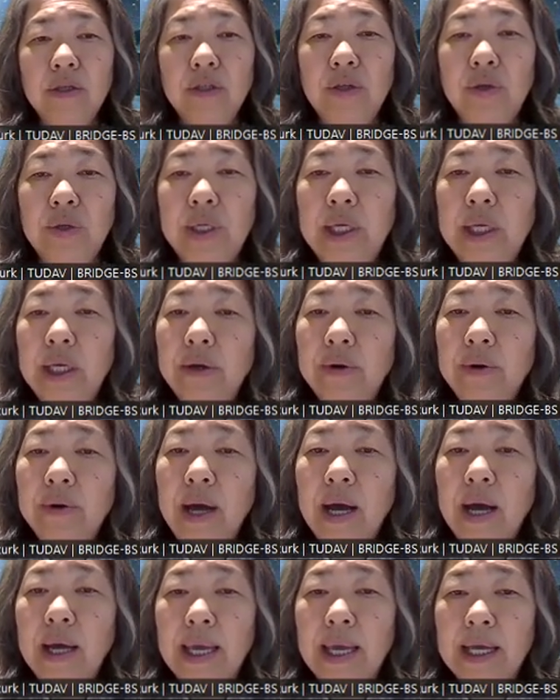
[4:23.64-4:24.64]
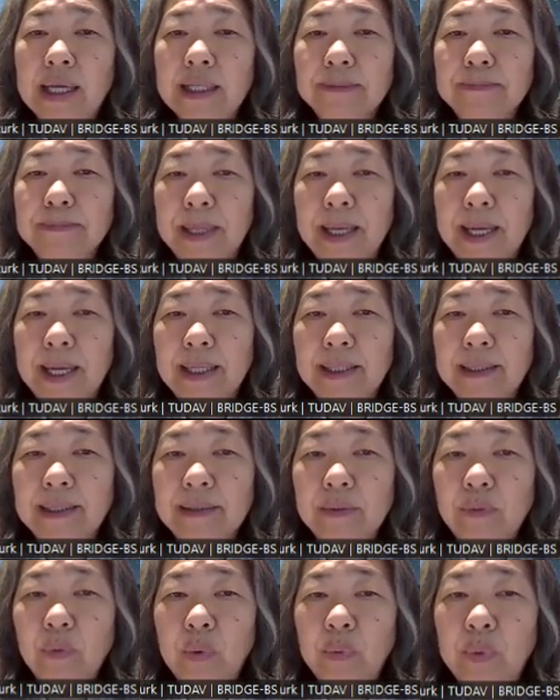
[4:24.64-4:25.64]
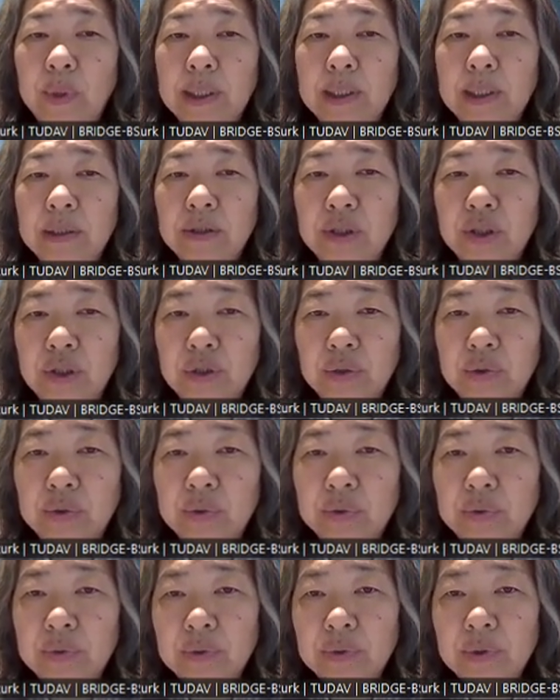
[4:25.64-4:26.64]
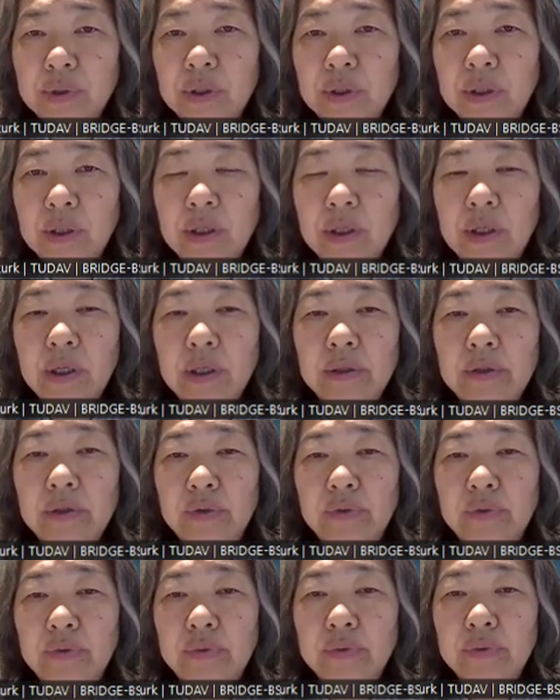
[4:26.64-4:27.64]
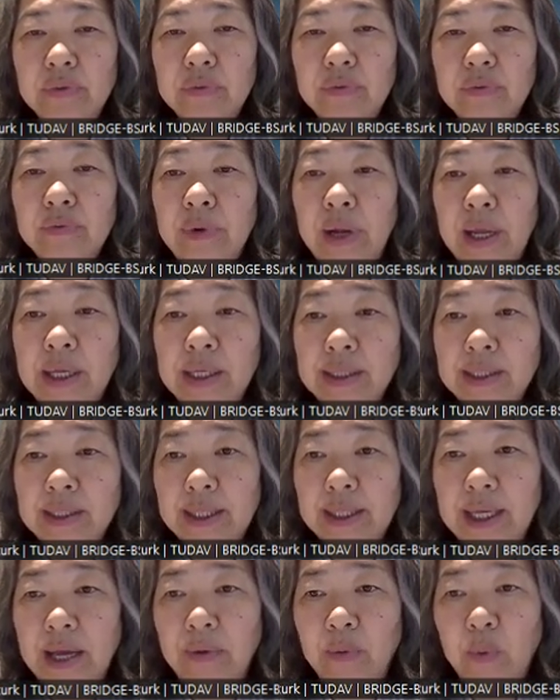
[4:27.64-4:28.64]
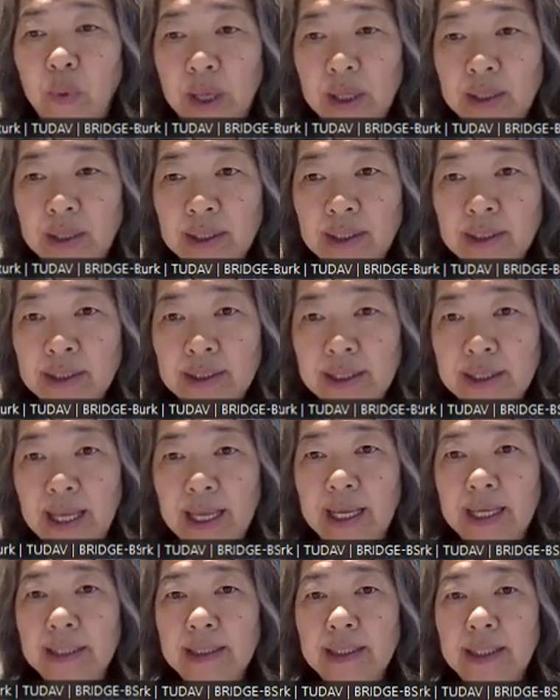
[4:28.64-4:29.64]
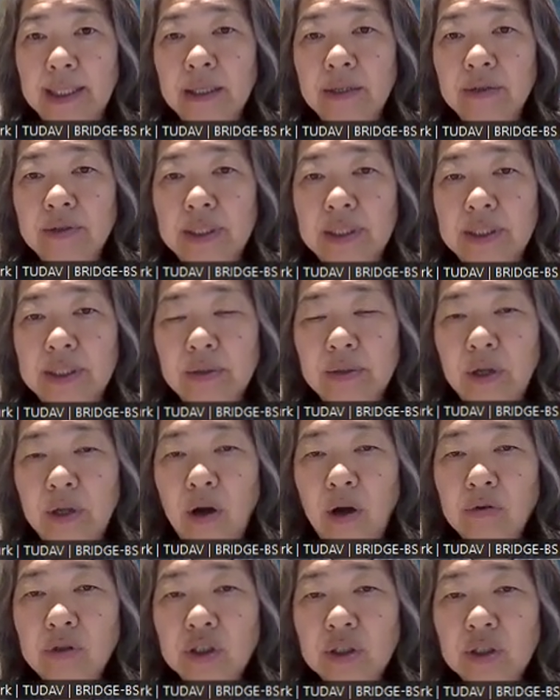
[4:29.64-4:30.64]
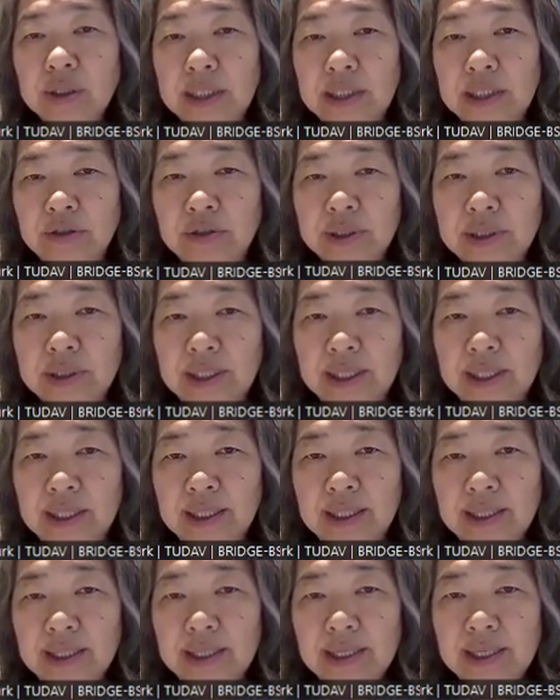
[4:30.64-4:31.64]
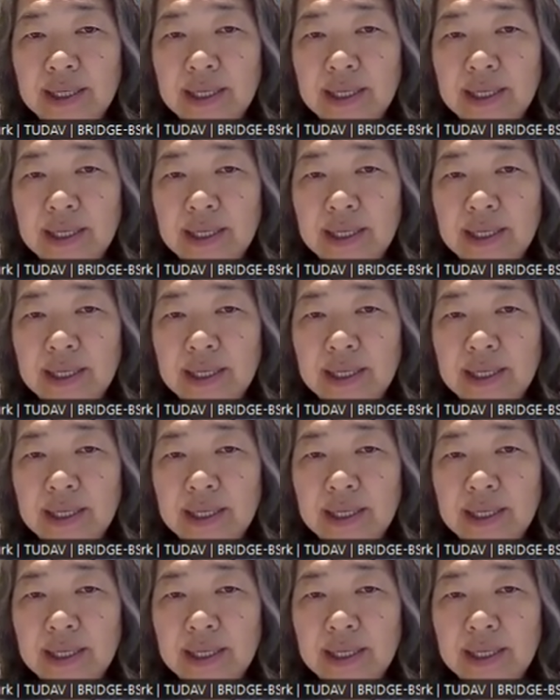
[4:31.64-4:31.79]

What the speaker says: So here I explain what we can do to raise awareness and increase ocean literacy.